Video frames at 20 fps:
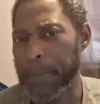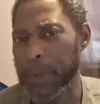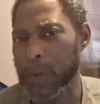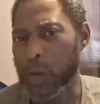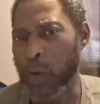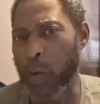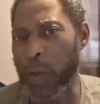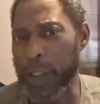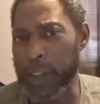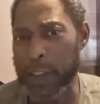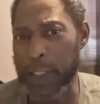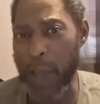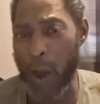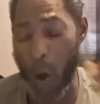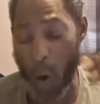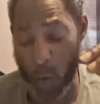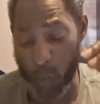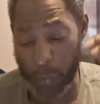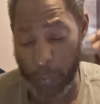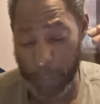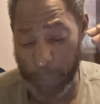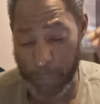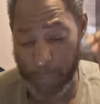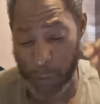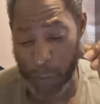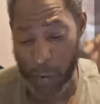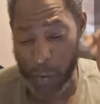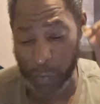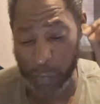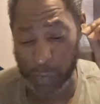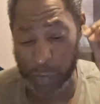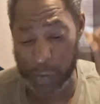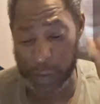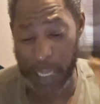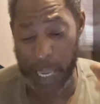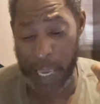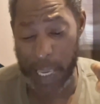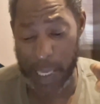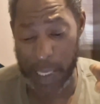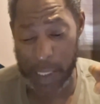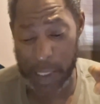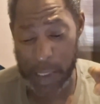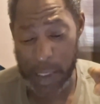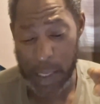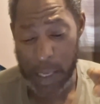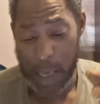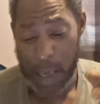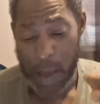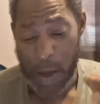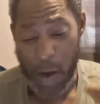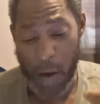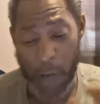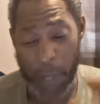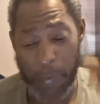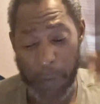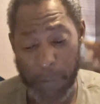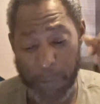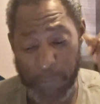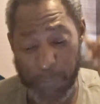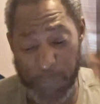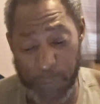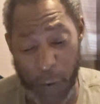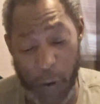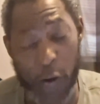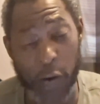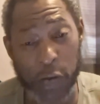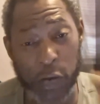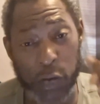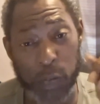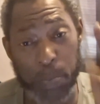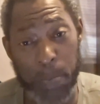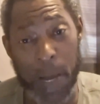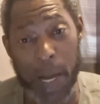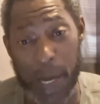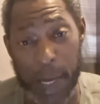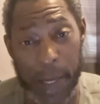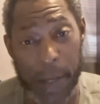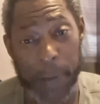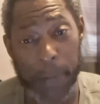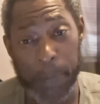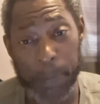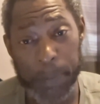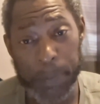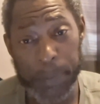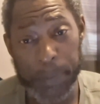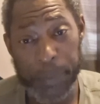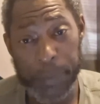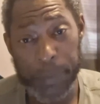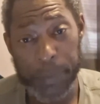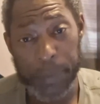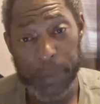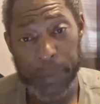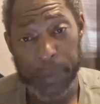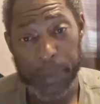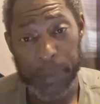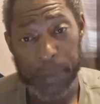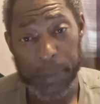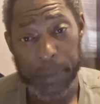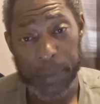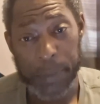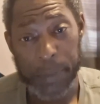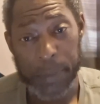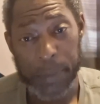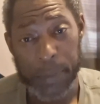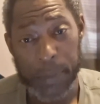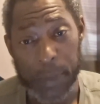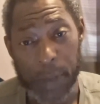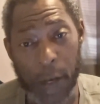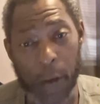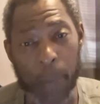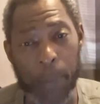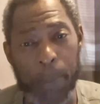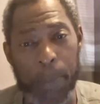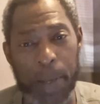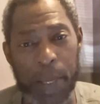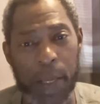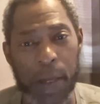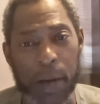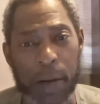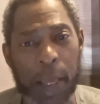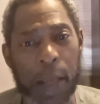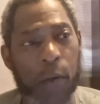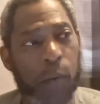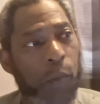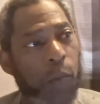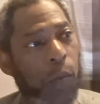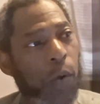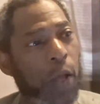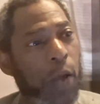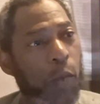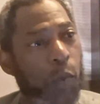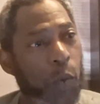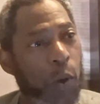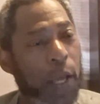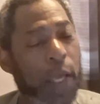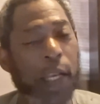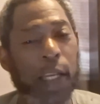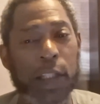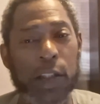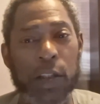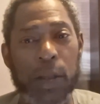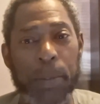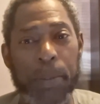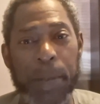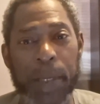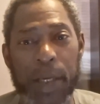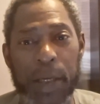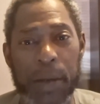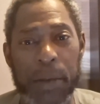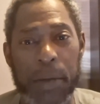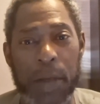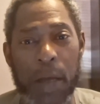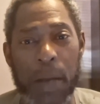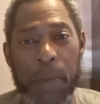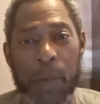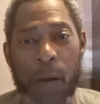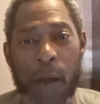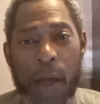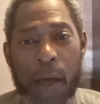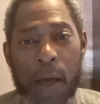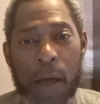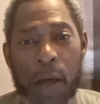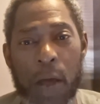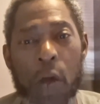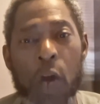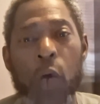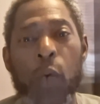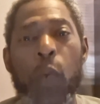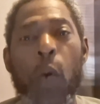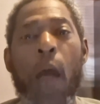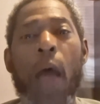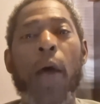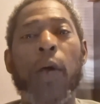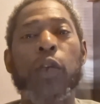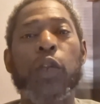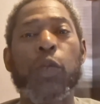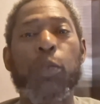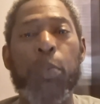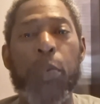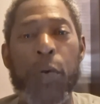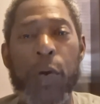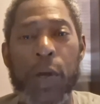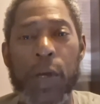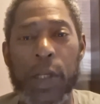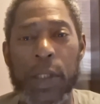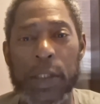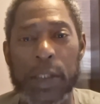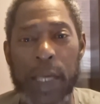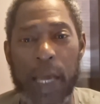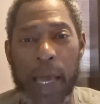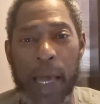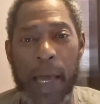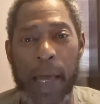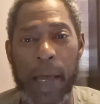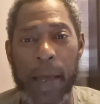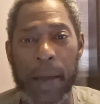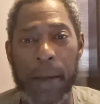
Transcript: So he said on the first day of the first month, Abib. And when is Abib come around? Around springtime.